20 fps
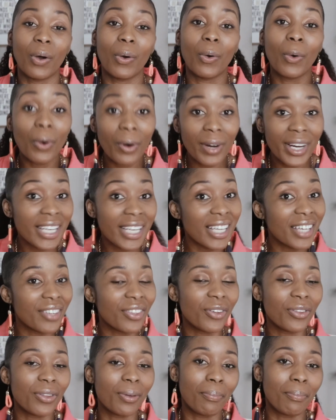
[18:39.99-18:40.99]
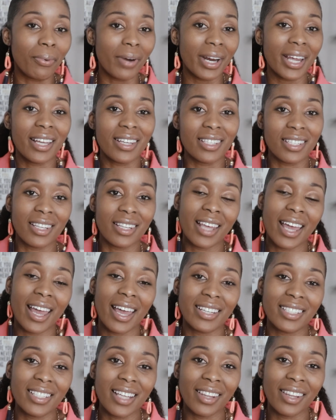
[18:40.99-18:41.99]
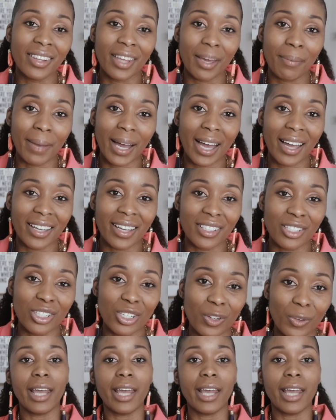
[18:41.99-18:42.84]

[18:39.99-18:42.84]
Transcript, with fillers: or either the brands that they buy into.